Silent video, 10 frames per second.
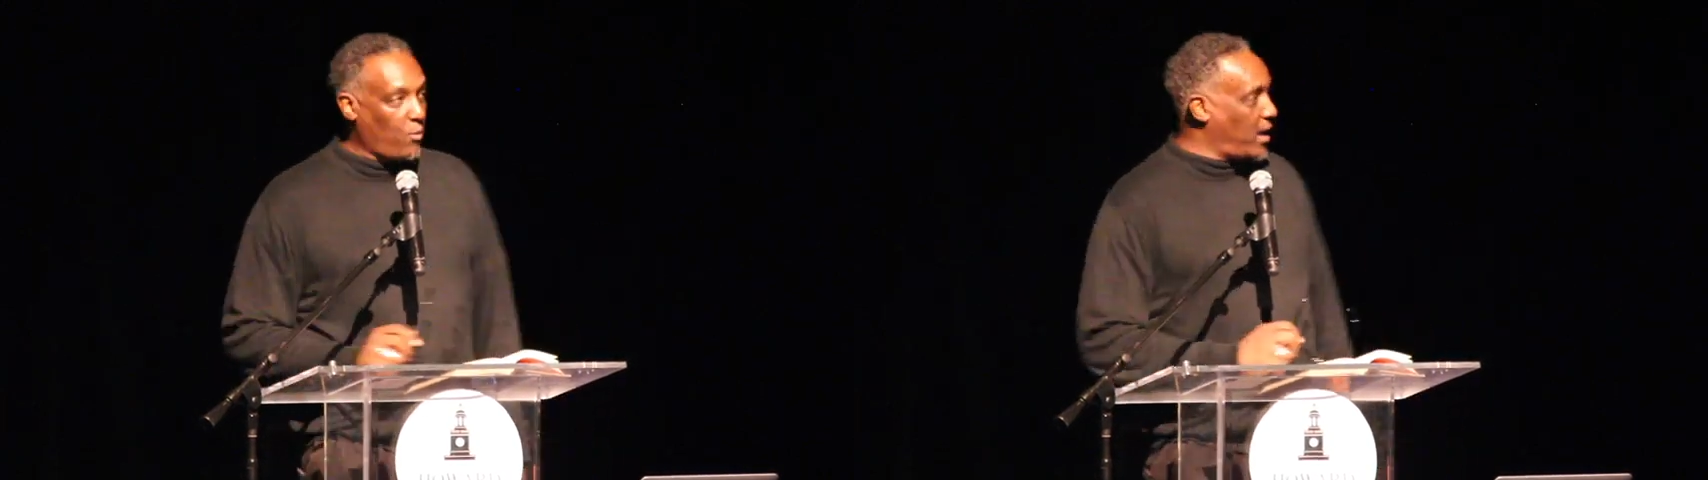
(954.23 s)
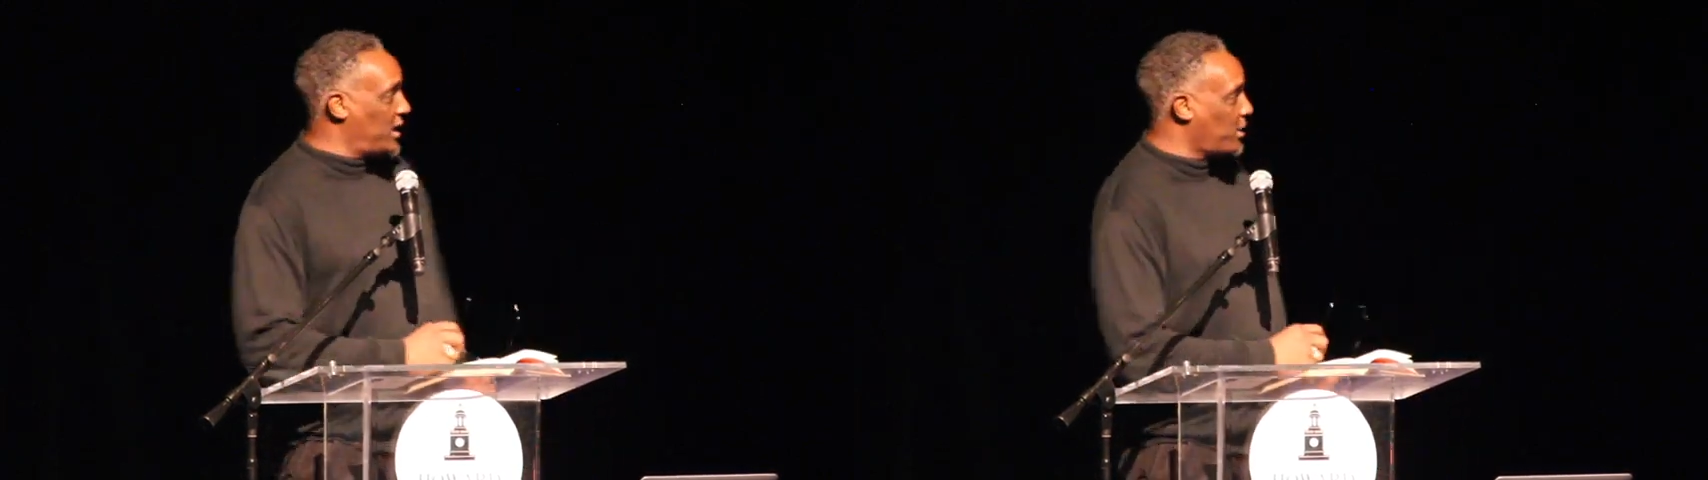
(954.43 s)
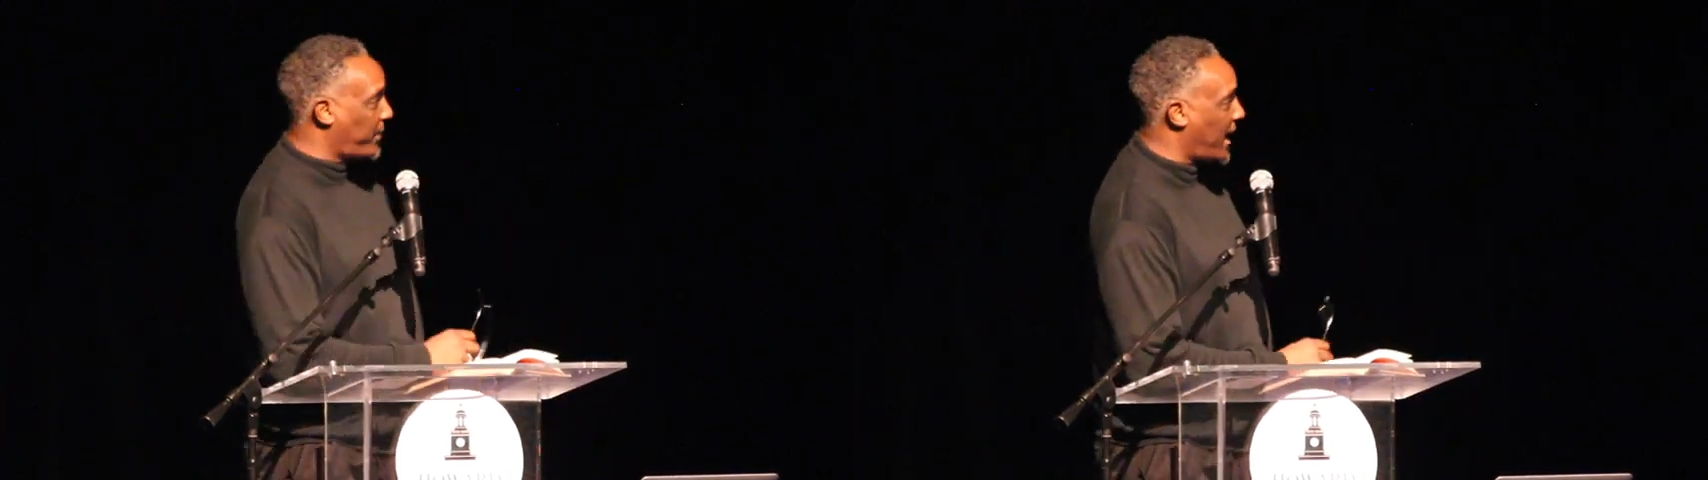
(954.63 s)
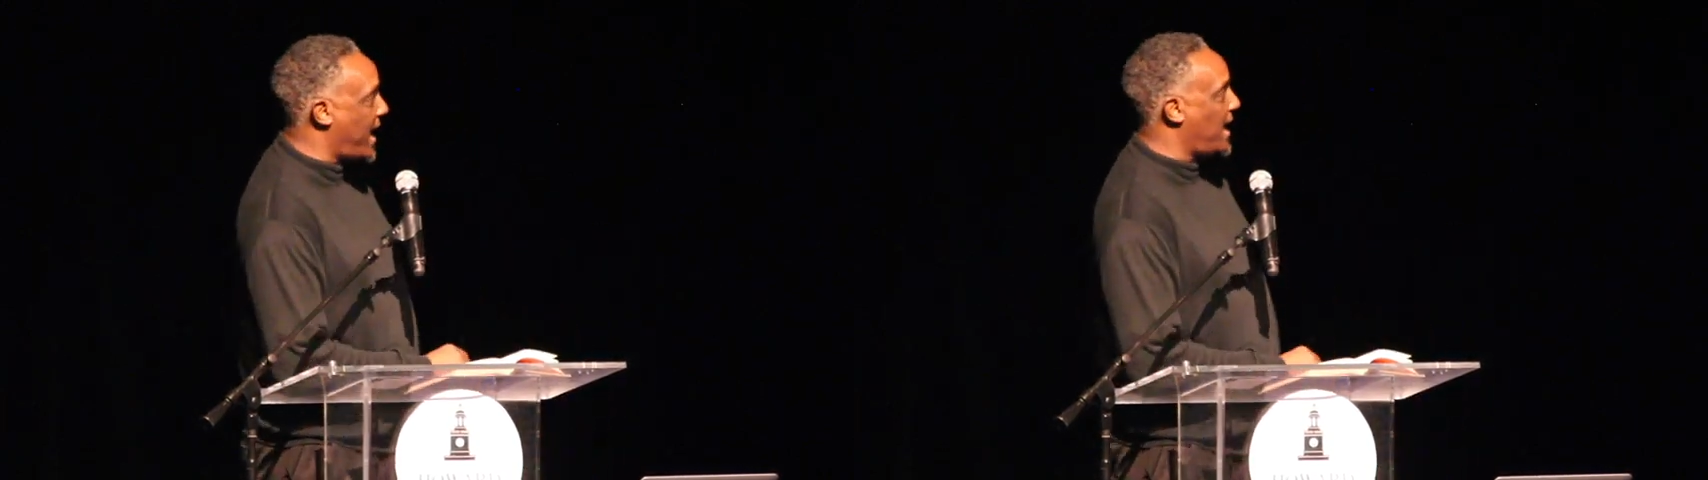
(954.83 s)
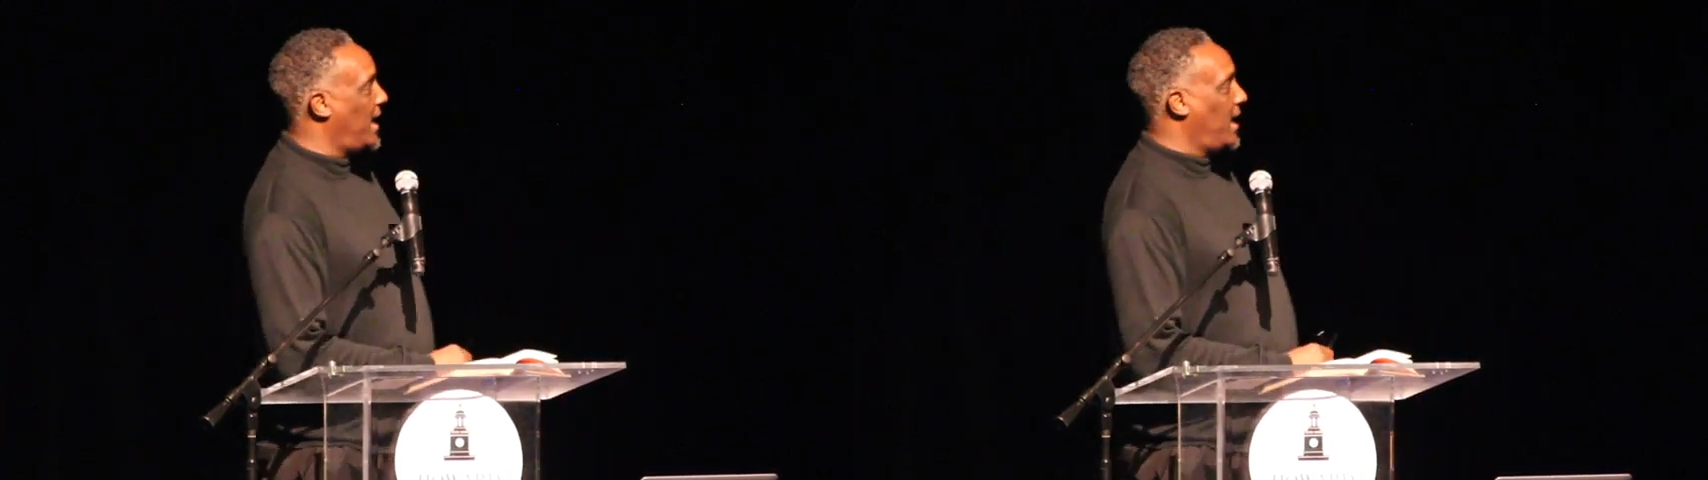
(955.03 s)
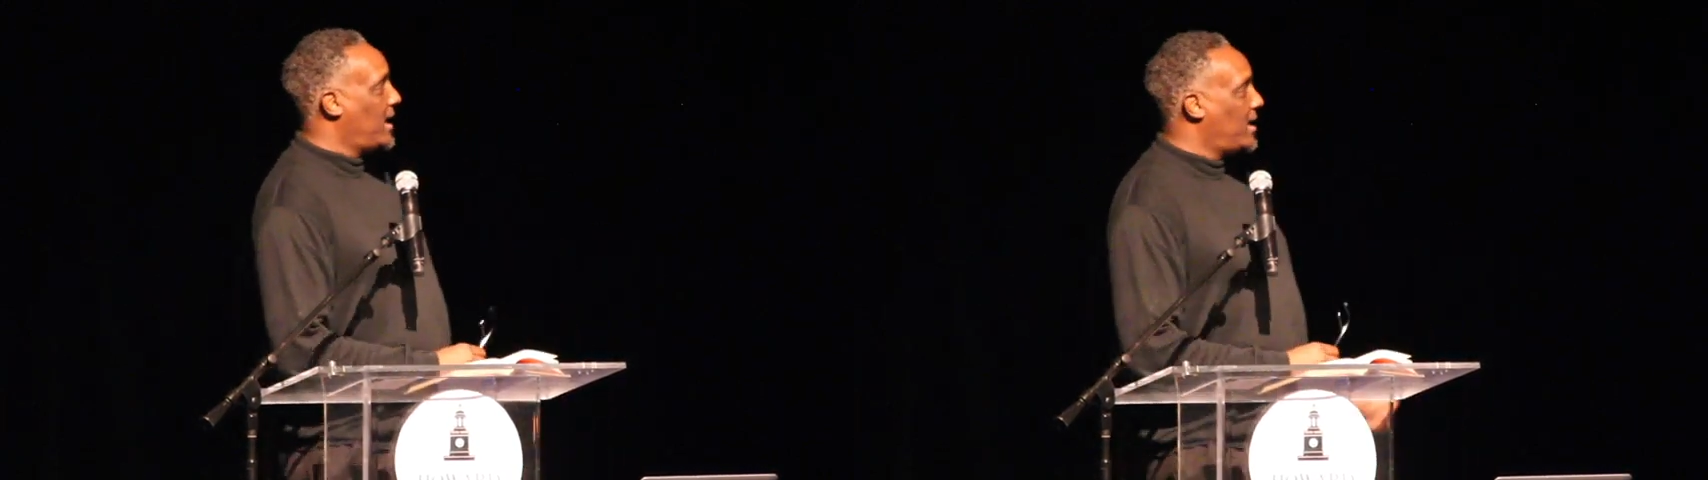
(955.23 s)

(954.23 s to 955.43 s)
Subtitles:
He wanted to play